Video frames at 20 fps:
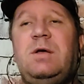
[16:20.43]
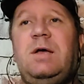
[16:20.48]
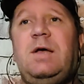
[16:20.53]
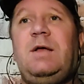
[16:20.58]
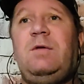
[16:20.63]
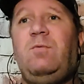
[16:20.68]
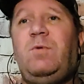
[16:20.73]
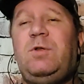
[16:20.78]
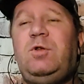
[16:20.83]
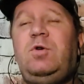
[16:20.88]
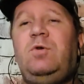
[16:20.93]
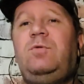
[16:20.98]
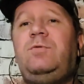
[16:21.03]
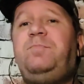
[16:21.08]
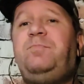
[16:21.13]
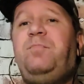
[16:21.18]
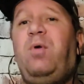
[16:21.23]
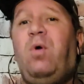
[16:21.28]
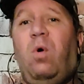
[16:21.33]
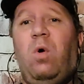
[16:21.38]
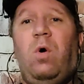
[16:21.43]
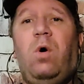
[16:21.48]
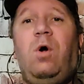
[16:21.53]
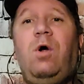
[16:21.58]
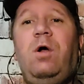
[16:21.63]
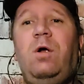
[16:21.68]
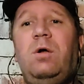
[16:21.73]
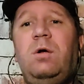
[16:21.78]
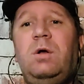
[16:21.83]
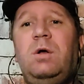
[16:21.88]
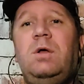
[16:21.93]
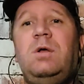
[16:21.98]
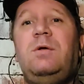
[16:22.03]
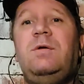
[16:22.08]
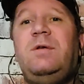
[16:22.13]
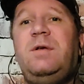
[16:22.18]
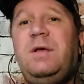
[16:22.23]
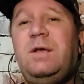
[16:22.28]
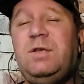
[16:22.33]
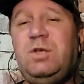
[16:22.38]
And when you're poor,
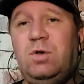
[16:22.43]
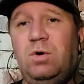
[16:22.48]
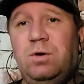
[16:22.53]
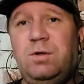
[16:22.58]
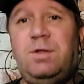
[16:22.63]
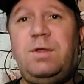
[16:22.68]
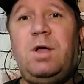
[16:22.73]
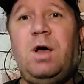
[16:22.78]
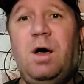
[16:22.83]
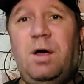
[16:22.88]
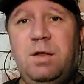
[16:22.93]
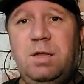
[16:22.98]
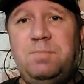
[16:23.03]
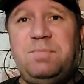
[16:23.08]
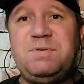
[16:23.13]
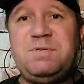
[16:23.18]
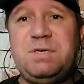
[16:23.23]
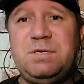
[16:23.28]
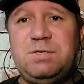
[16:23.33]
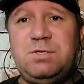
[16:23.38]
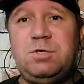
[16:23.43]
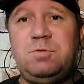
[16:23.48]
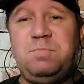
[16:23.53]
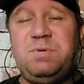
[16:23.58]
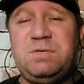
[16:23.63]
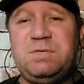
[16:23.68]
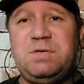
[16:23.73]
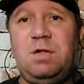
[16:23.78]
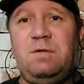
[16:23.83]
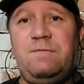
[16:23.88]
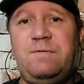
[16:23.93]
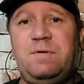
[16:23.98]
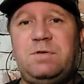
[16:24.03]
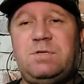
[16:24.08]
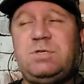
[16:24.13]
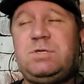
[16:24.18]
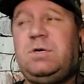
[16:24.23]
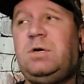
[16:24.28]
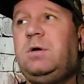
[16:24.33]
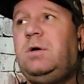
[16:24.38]
you're not in a position to be
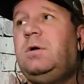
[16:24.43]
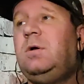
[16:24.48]
selfish.